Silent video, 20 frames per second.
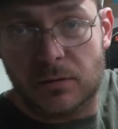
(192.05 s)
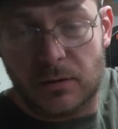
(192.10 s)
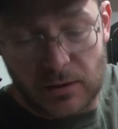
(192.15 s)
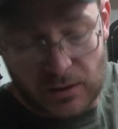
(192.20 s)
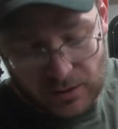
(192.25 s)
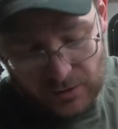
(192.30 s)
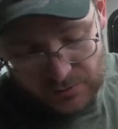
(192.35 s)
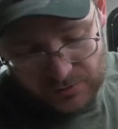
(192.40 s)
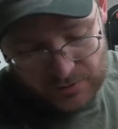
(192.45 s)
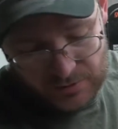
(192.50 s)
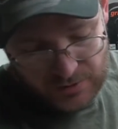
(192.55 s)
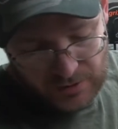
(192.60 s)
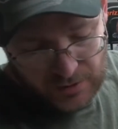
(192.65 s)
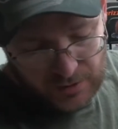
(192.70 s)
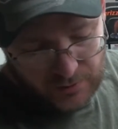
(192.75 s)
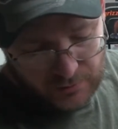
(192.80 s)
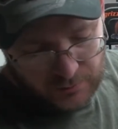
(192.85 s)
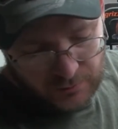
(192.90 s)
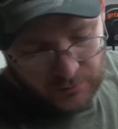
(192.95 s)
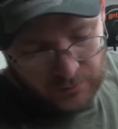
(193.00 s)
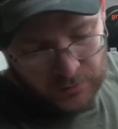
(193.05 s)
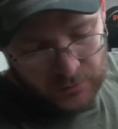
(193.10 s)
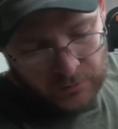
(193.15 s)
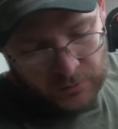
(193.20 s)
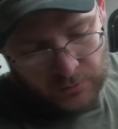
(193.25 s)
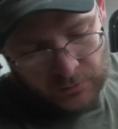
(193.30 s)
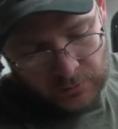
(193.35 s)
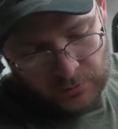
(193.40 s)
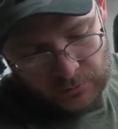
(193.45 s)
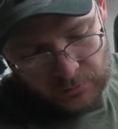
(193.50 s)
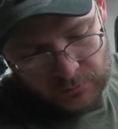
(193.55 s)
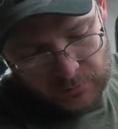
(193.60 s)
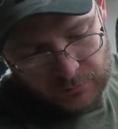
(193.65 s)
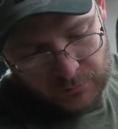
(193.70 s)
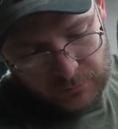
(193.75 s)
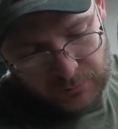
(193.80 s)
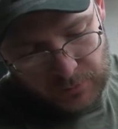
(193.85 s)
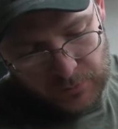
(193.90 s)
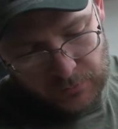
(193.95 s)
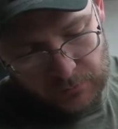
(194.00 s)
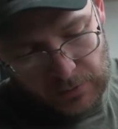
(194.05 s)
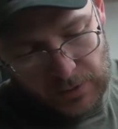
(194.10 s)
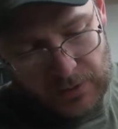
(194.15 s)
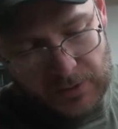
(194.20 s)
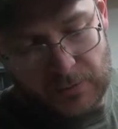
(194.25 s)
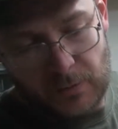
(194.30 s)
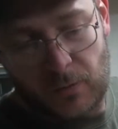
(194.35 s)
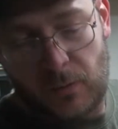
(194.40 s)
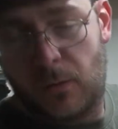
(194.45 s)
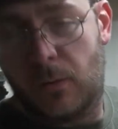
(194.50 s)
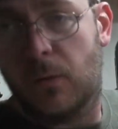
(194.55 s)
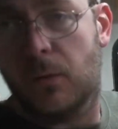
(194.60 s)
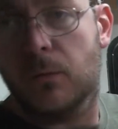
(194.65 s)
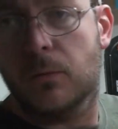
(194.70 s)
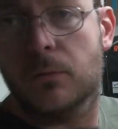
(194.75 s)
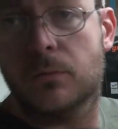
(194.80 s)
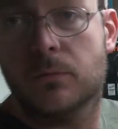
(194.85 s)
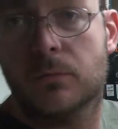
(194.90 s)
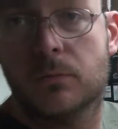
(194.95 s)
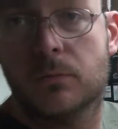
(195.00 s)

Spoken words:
kind of hard to see. Put it right in the hole.